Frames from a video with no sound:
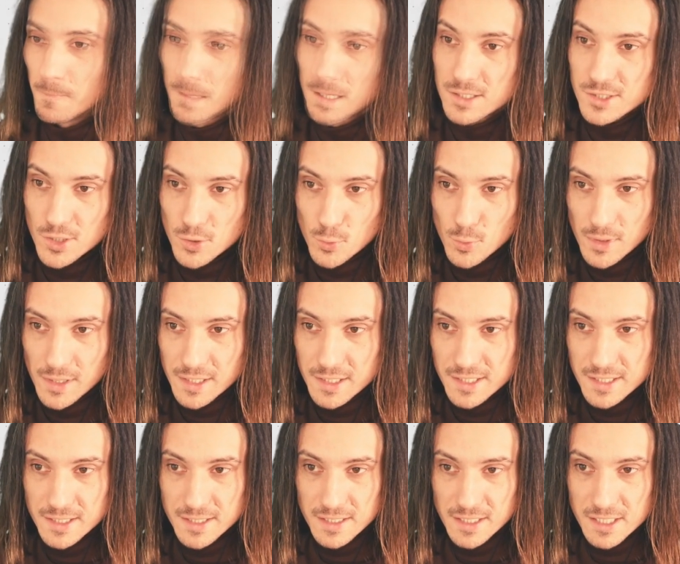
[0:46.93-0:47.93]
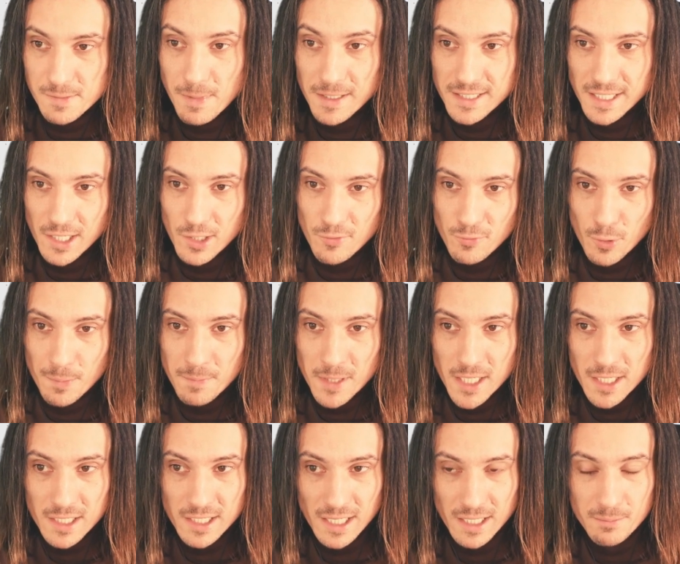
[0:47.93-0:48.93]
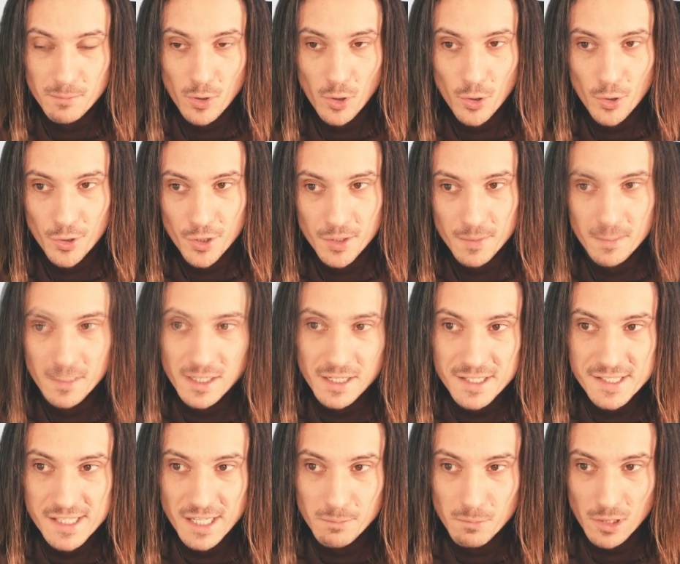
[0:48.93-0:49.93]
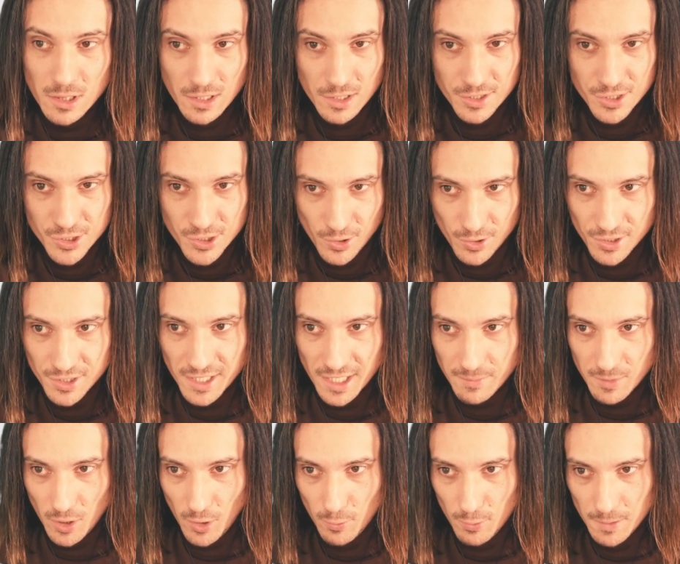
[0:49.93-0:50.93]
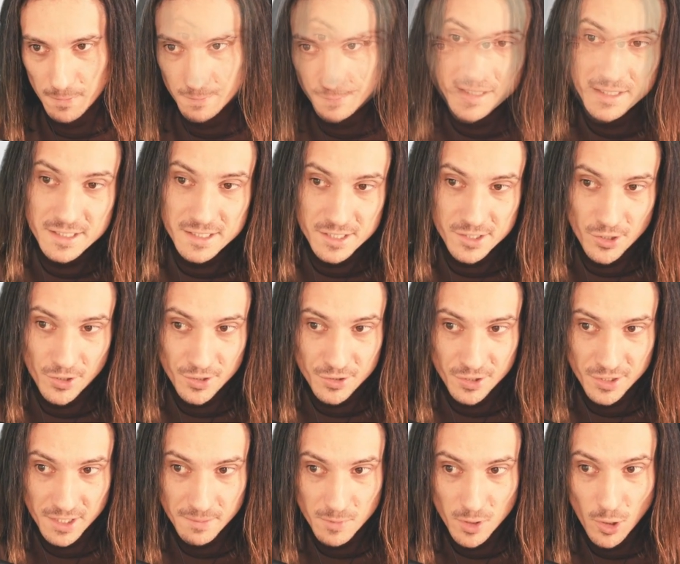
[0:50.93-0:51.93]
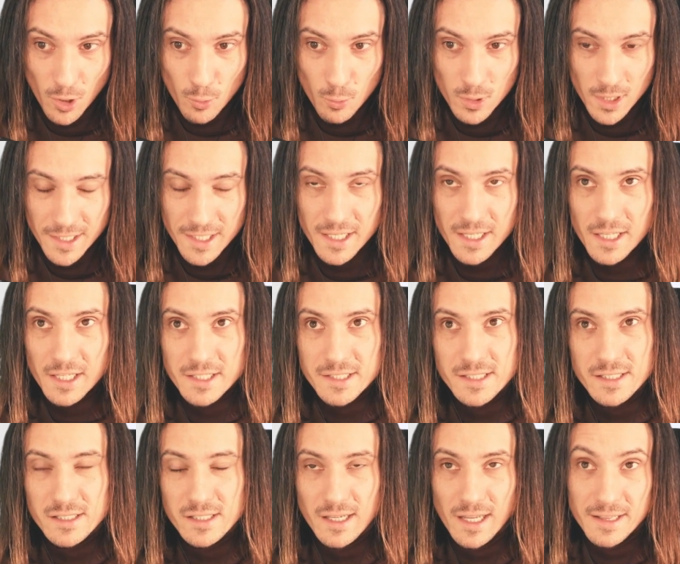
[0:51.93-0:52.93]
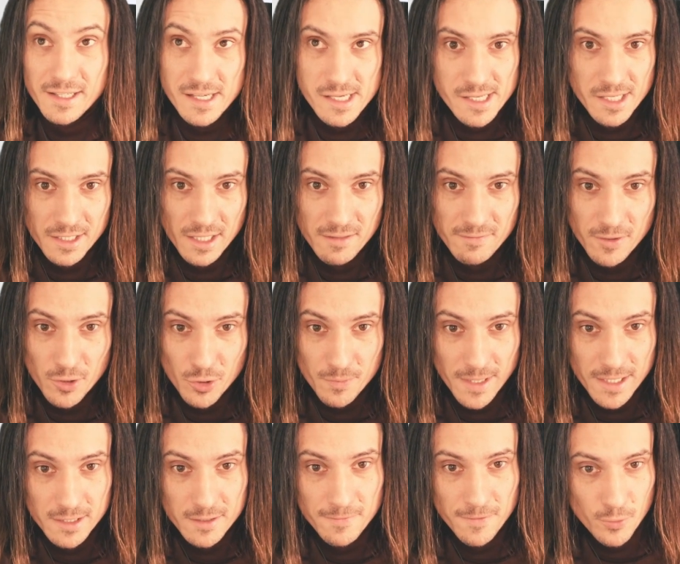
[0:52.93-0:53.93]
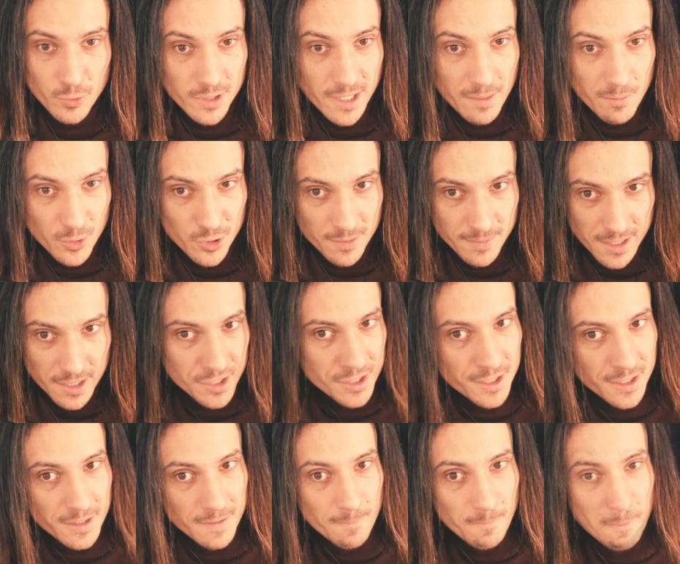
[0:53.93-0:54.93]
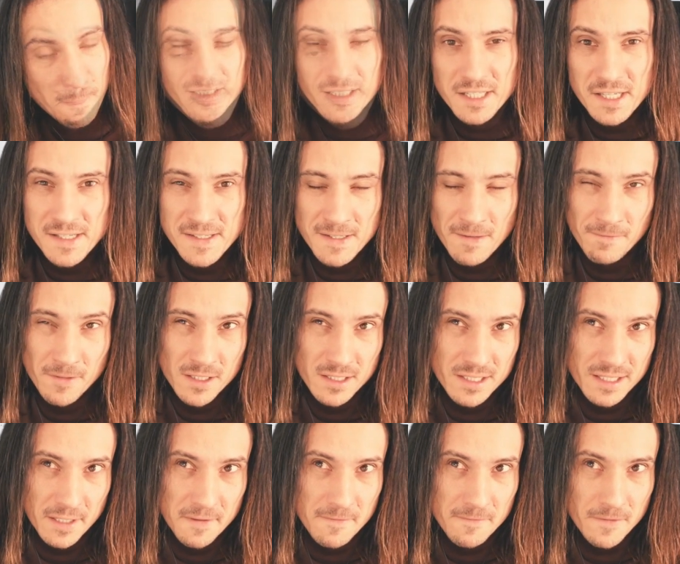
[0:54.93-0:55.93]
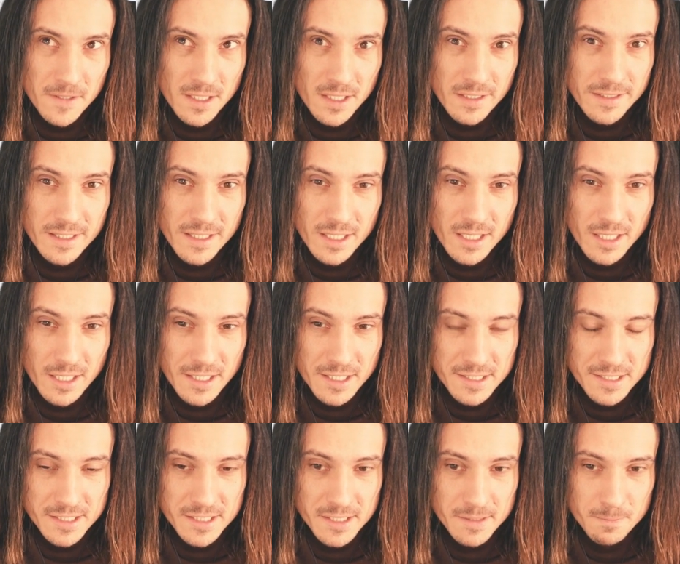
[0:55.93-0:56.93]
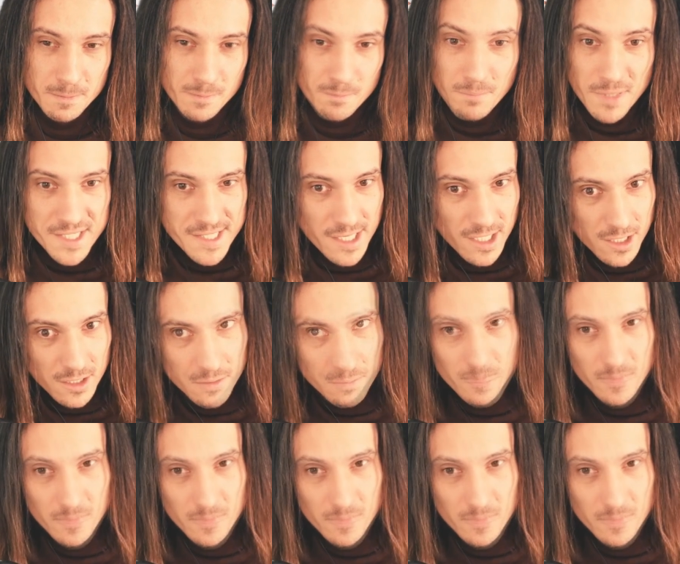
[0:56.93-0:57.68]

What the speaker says: So it's better if we pick a more reasonable short-term goal. This short-term goal is a decent environment for game automation. This is something that I think is missing.